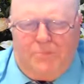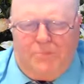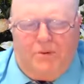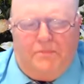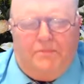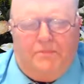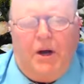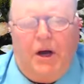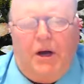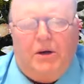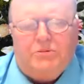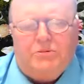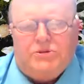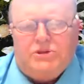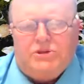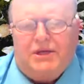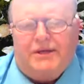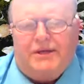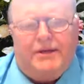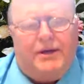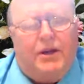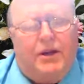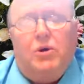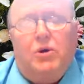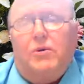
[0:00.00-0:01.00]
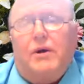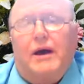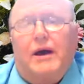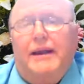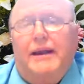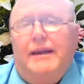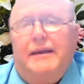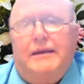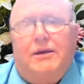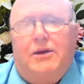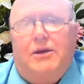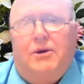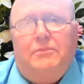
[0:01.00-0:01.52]
But Paul said, No,
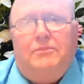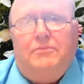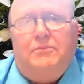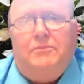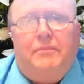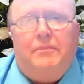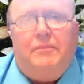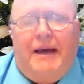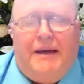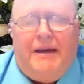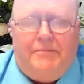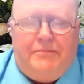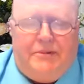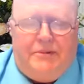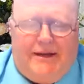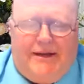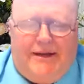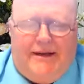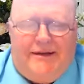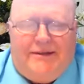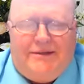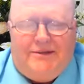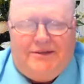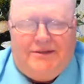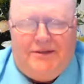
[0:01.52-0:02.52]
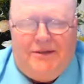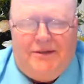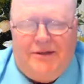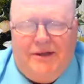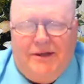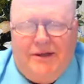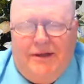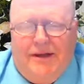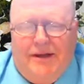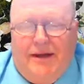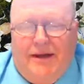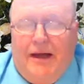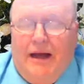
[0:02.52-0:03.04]
I didn't come to baptize.
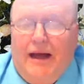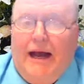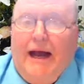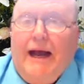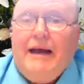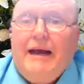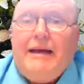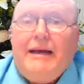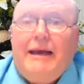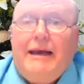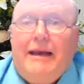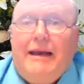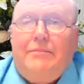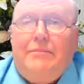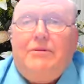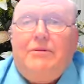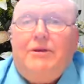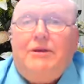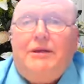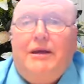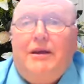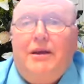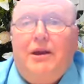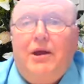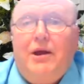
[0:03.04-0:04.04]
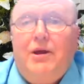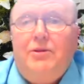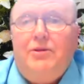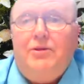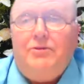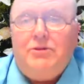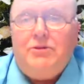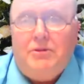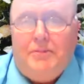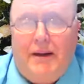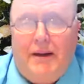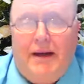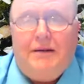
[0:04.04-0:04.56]
I came to tell
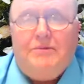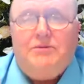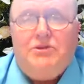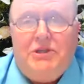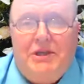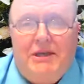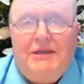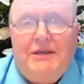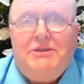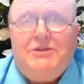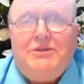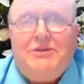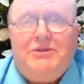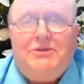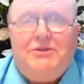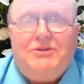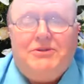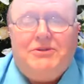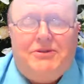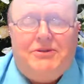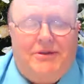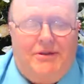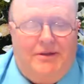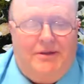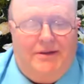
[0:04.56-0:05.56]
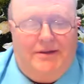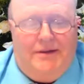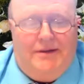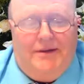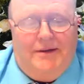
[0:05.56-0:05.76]
others about Jesus.